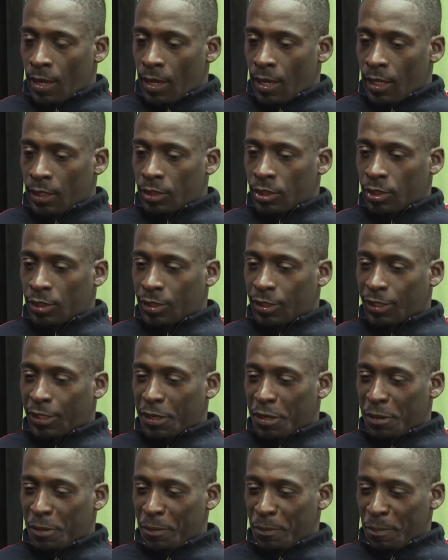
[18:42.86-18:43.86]

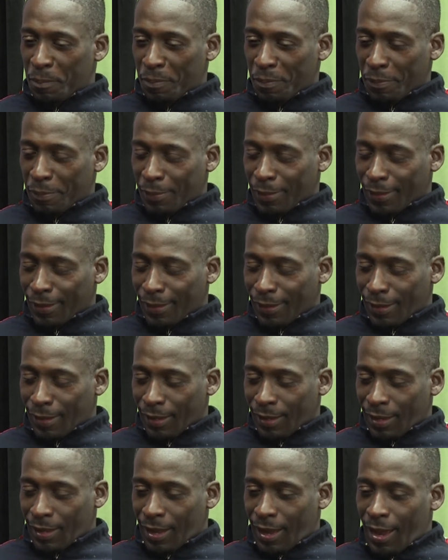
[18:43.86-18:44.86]
so
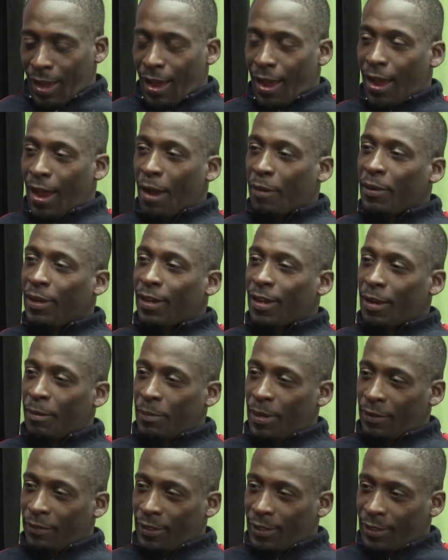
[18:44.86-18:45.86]
I would come
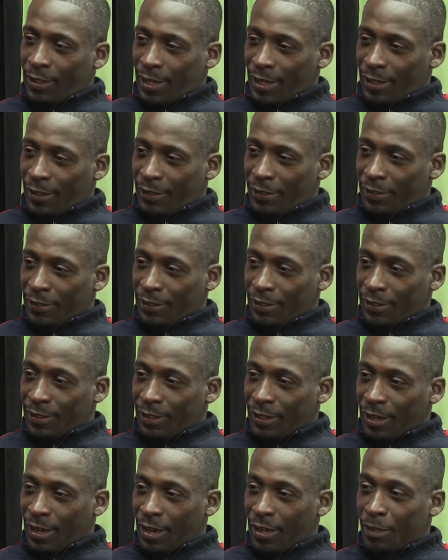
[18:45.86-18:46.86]
every day
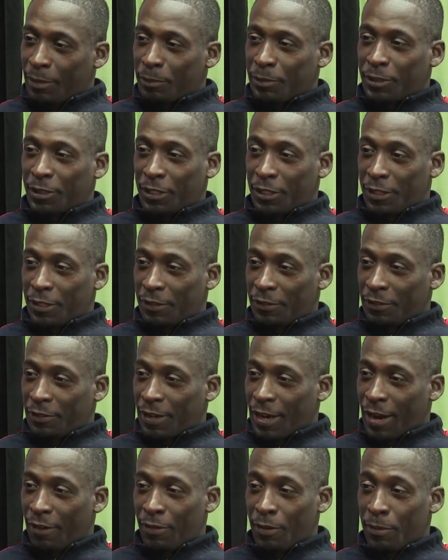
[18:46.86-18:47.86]
and observe
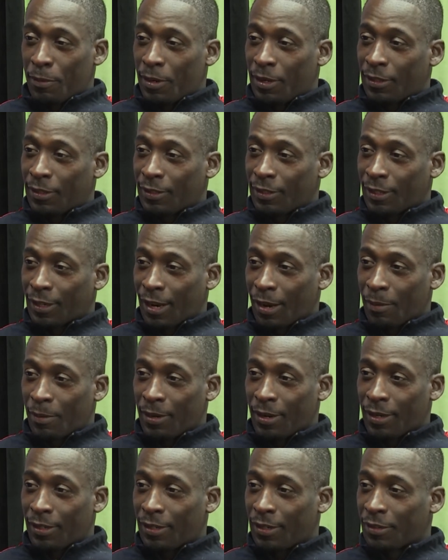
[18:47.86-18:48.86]
everyone. I
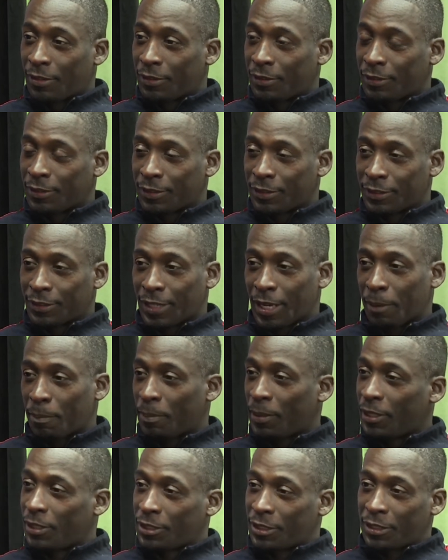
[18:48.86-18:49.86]
would take
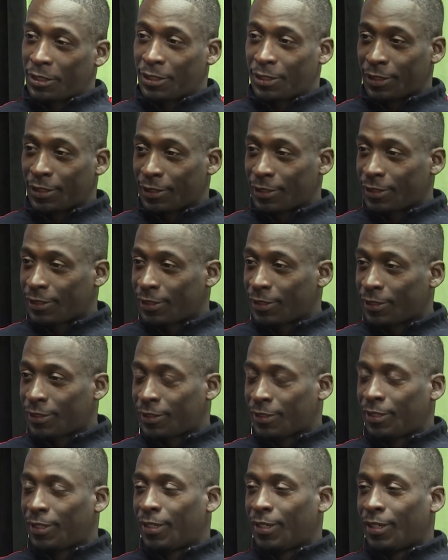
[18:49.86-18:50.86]
pictures and
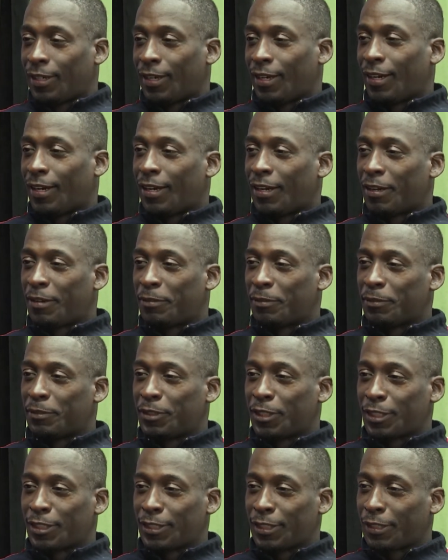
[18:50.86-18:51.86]
just